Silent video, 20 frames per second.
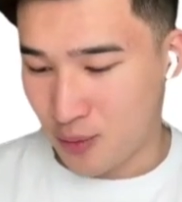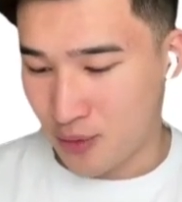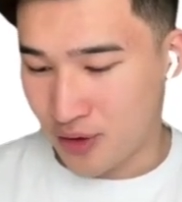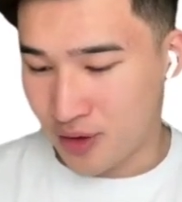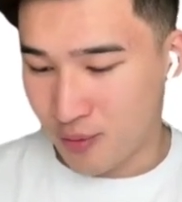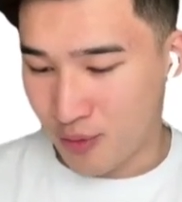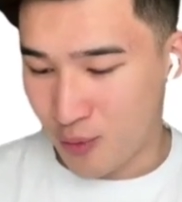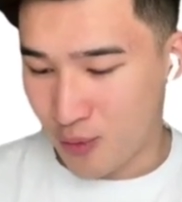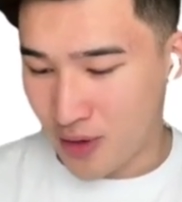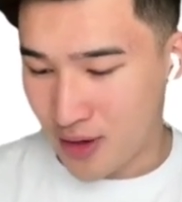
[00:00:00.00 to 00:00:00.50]
Well,
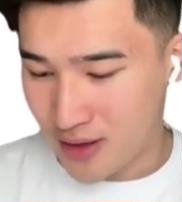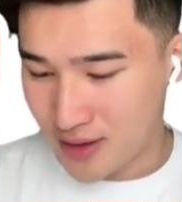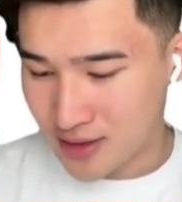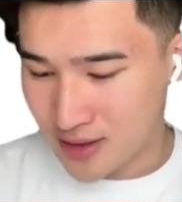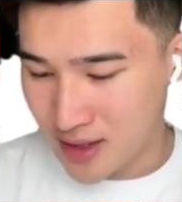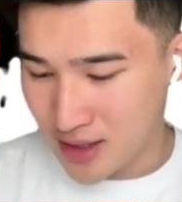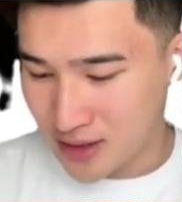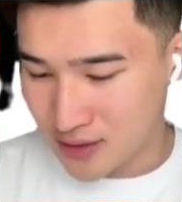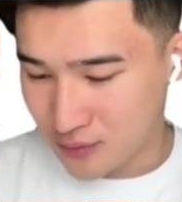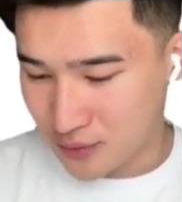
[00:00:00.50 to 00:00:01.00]
number one, it
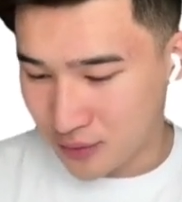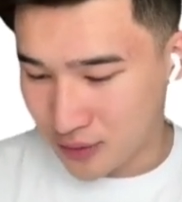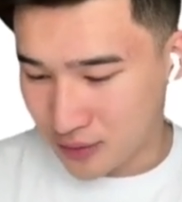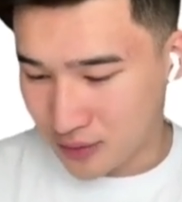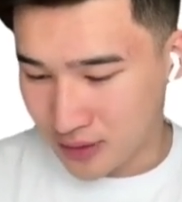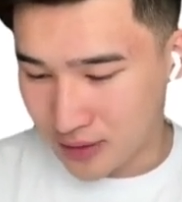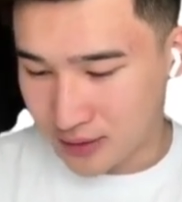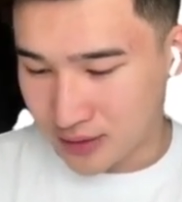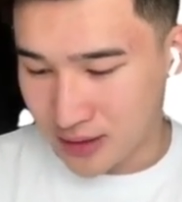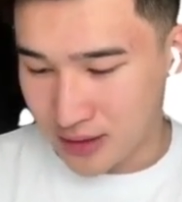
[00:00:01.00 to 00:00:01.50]
stands for
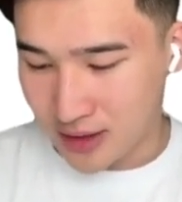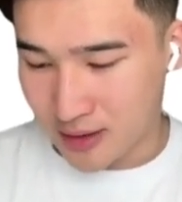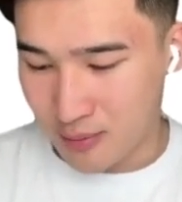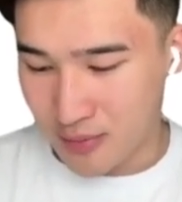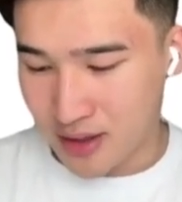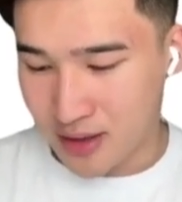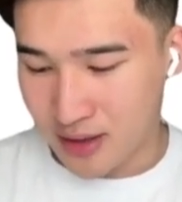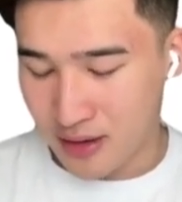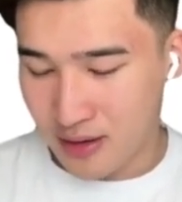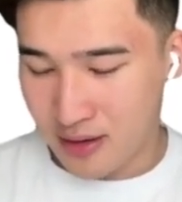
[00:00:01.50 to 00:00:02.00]
the
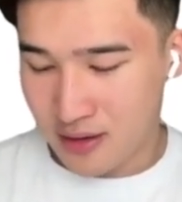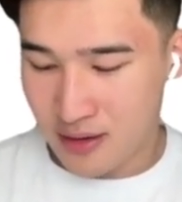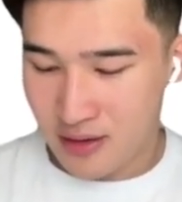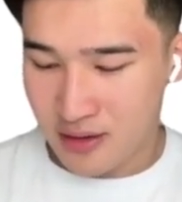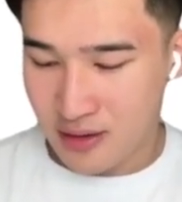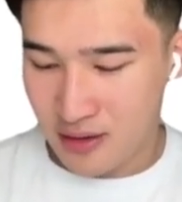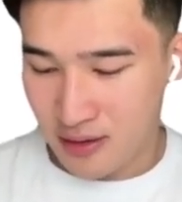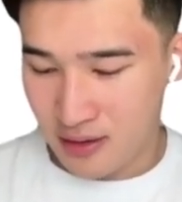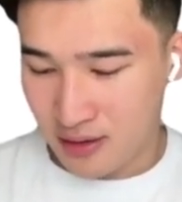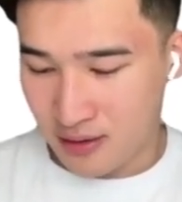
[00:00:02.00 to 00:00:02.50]
limit
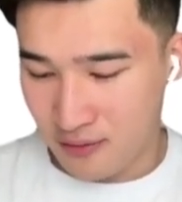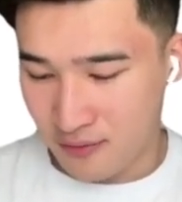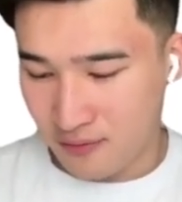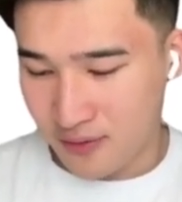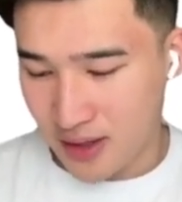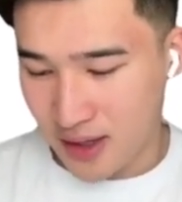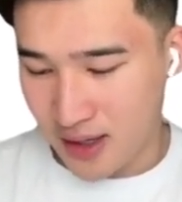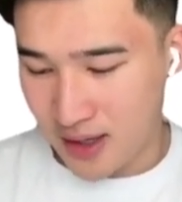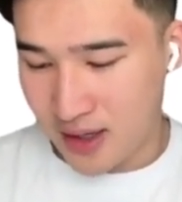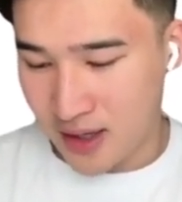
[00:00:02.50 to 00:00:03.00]

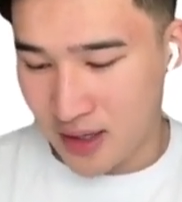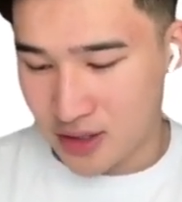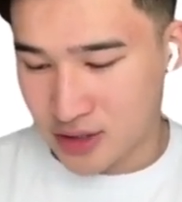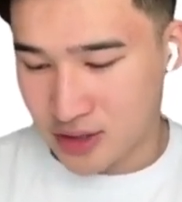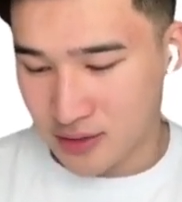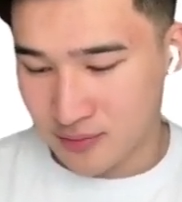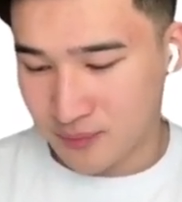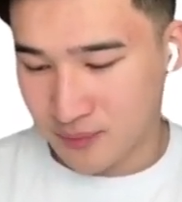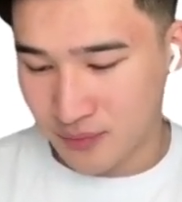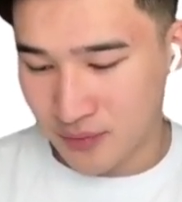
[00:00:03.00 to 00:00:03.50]
of
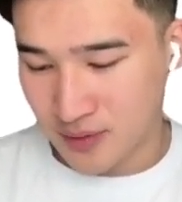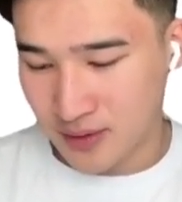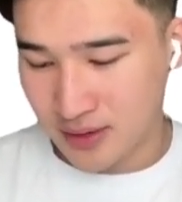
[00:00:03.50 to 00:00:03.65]
h